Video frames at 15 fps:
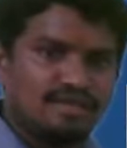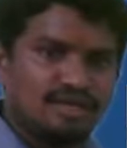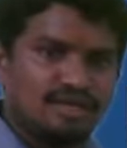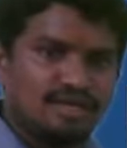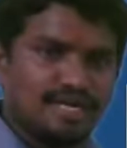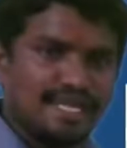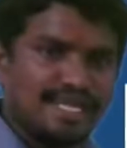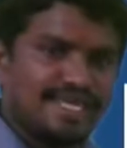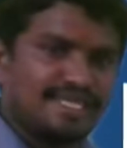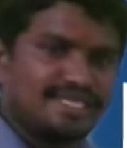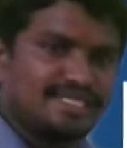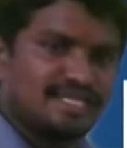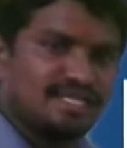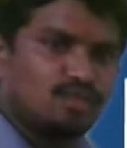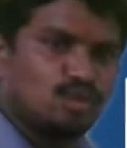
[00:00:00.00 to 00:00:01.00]
layer
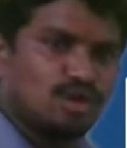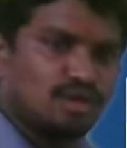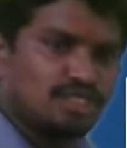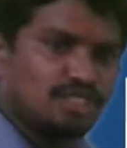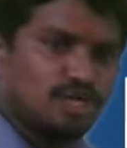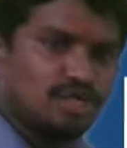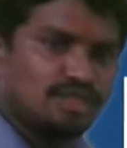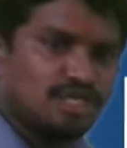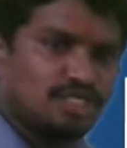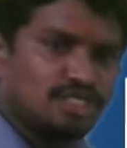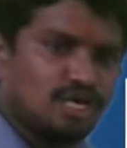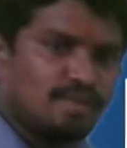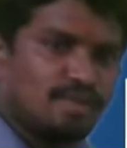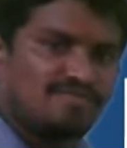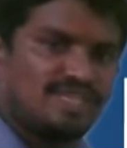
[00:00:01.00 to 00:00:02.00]
3, the
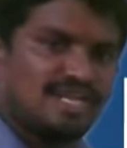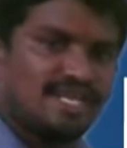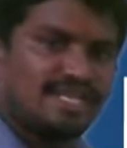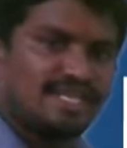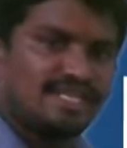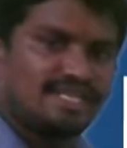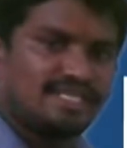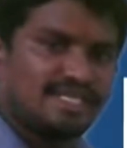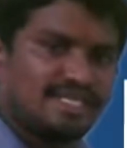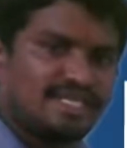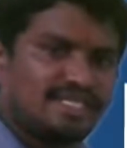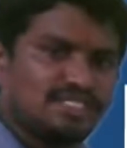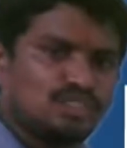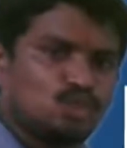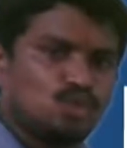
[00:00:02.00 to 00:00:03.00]
job of the layer 3
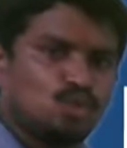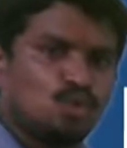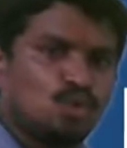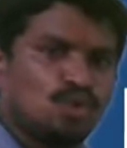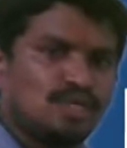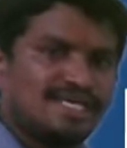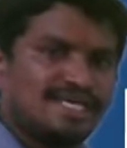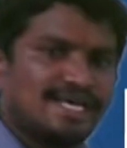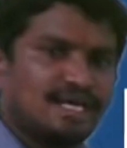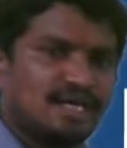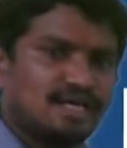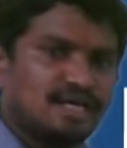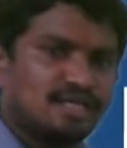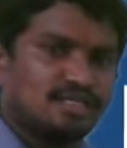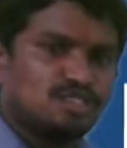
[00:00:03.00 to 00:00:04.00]
is to
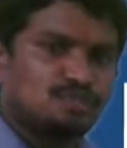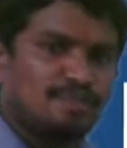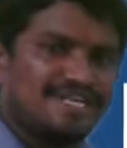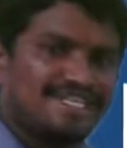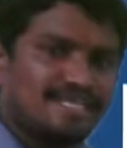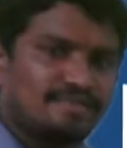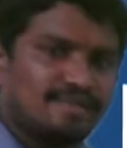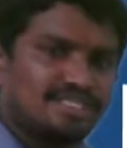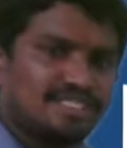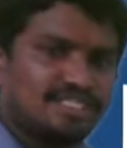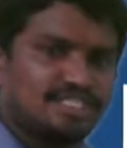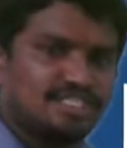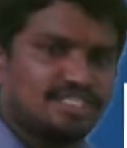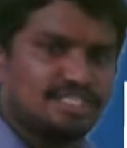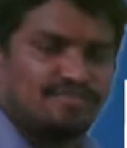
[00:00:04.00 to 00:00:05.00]
split the
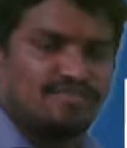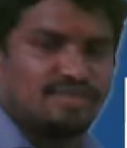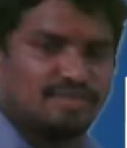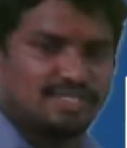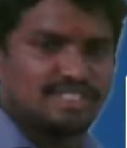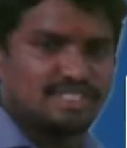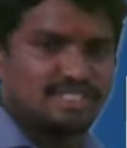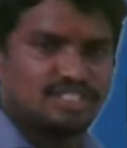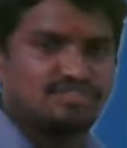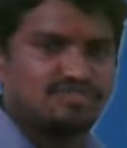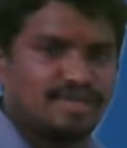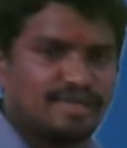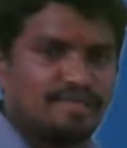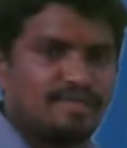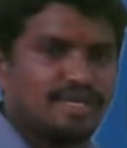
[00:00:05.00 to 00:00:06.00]
messages. If the message is
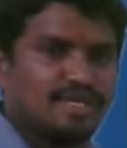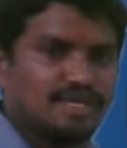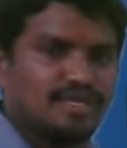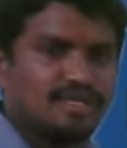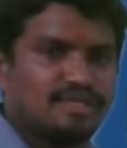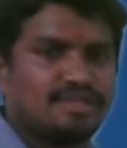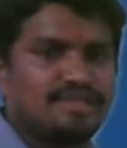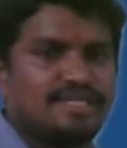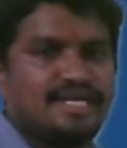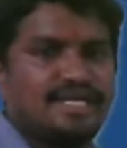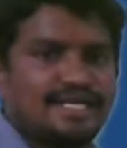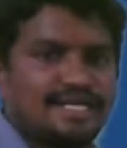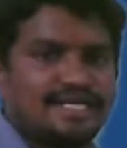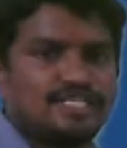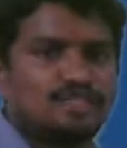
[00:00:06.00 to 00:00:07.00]
very bigger, then
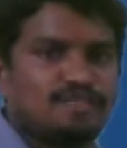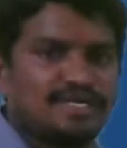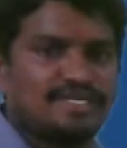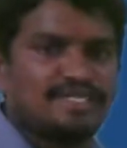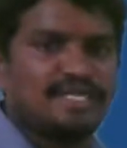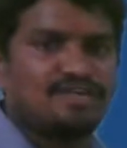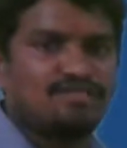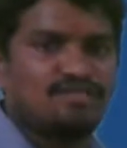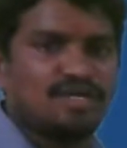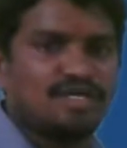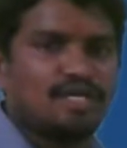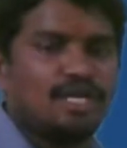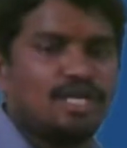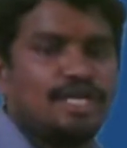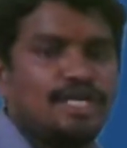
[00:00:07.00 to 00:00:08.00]
it can split that
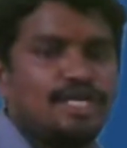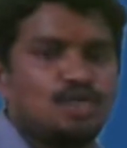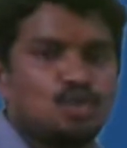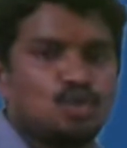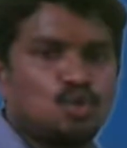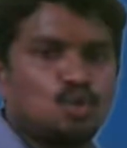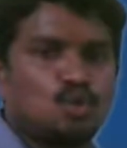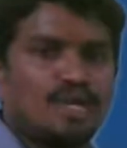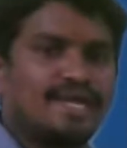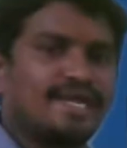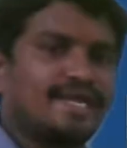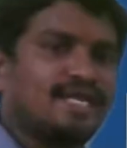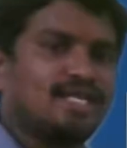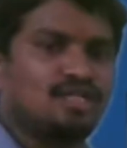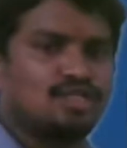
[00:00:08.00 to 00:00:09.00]
one into 2.
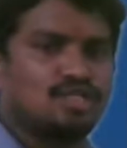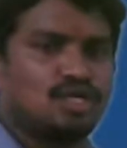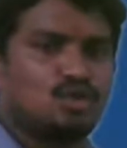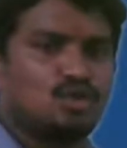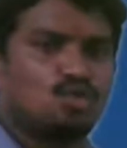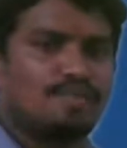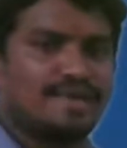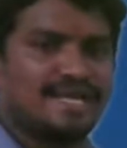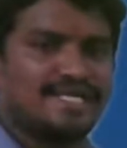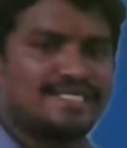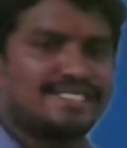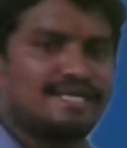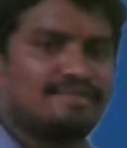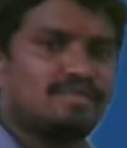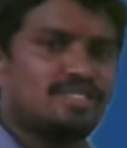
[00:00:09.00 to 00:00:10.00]
Again, the 2 packets
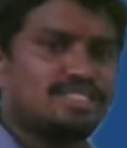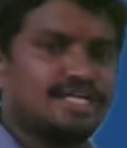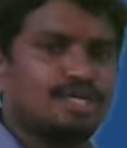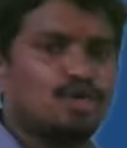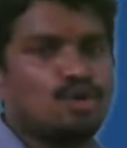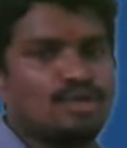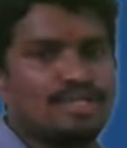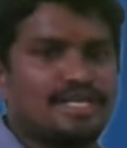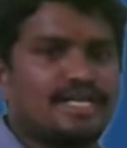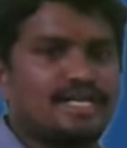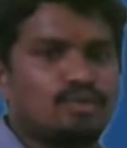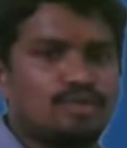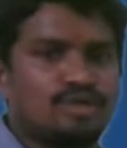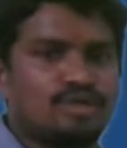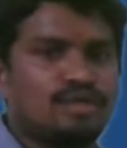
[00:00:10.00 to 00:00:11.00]
can be sent over the
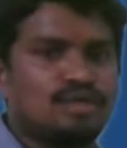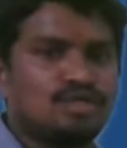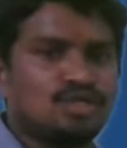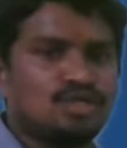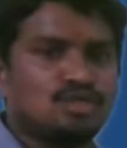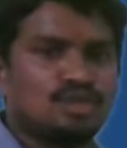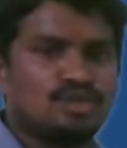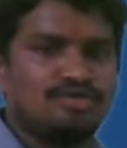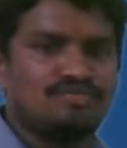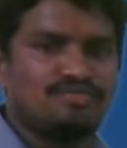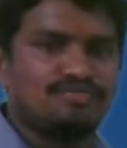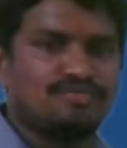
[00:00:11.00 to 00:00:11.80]
network. So if